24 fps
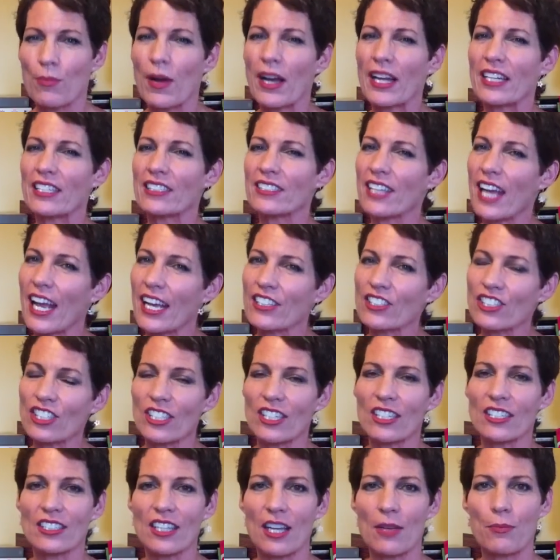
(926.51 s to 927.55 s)
My
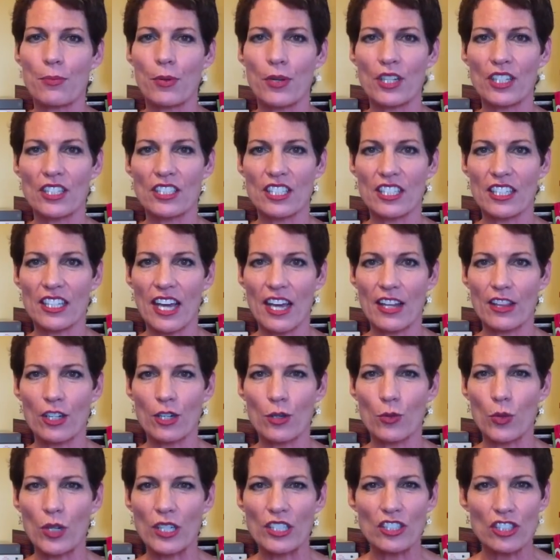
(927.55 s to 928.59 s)
intention as I put it
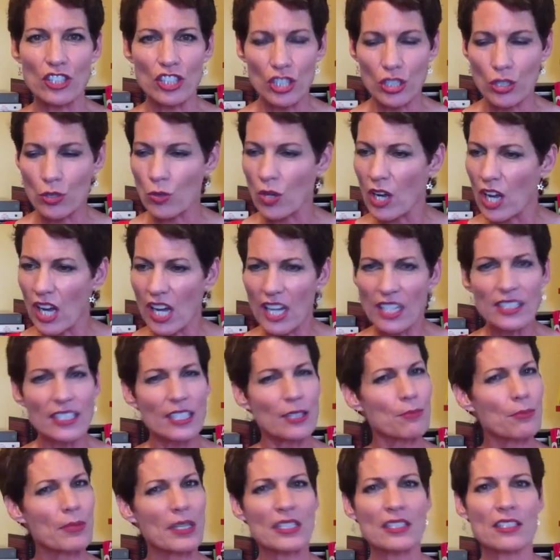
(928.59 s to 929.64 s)
together was to
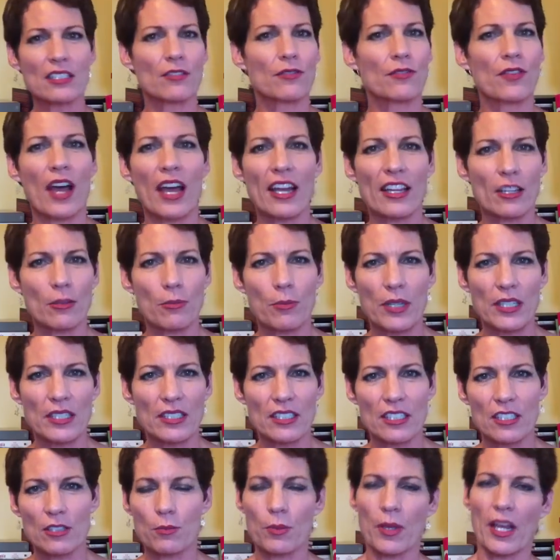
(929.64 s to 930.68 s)
demystify the
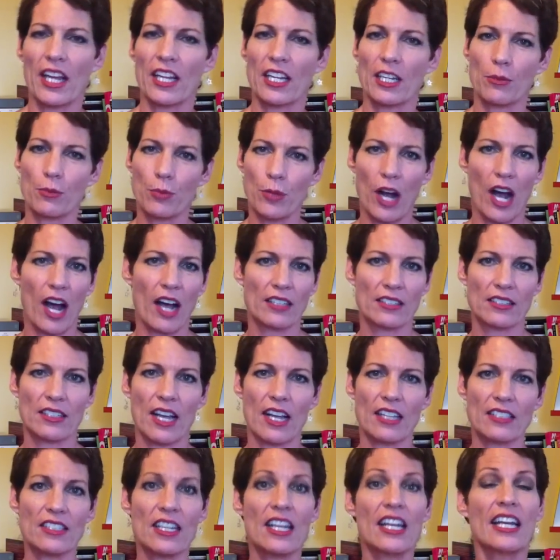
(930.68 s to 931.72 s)
business planning
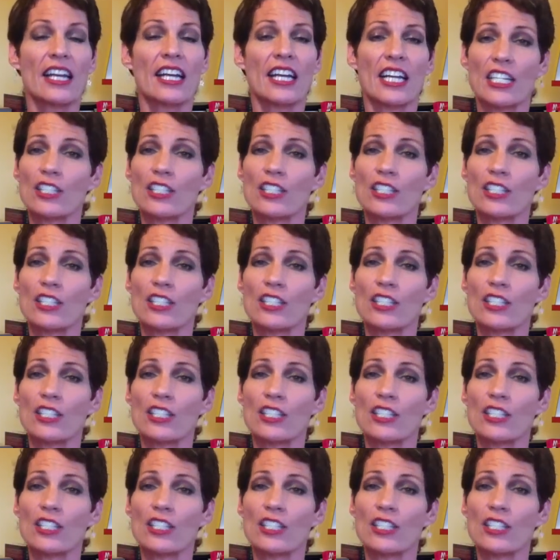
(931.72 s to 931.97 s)
process,